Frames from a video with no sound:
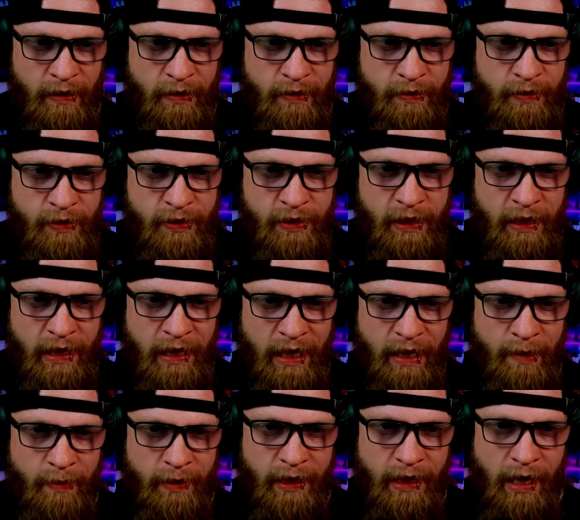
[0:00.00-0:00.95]
Doesn't
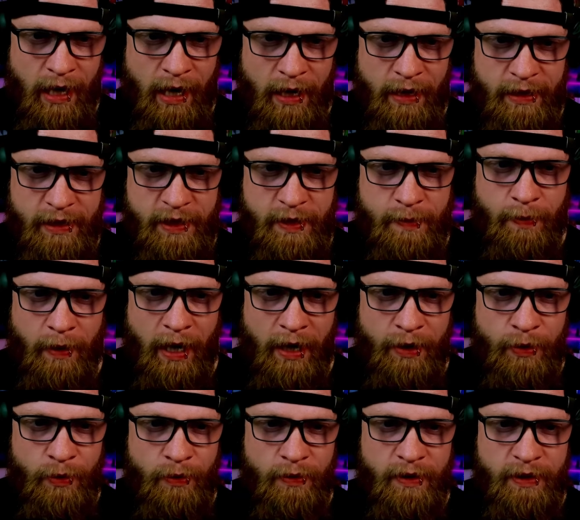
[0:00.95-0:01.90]
label the artist, but I
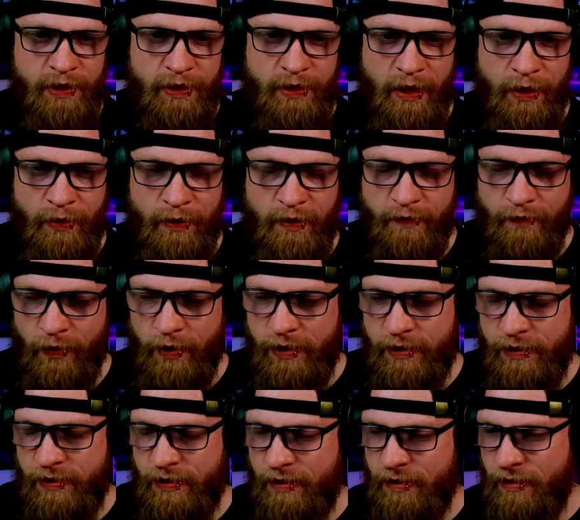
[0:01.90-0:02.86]
know this. I know the
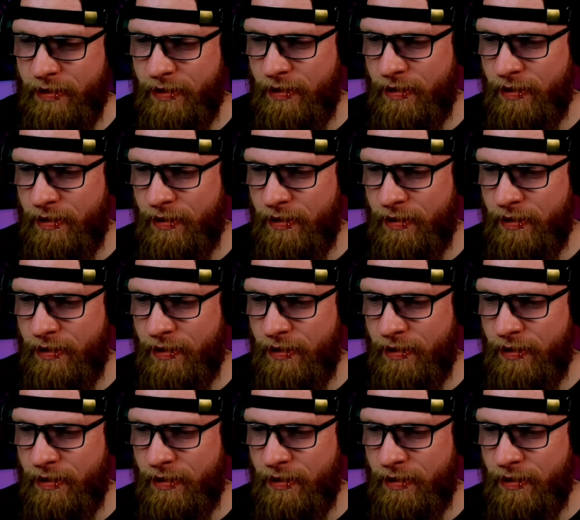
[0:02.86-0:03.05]
voice.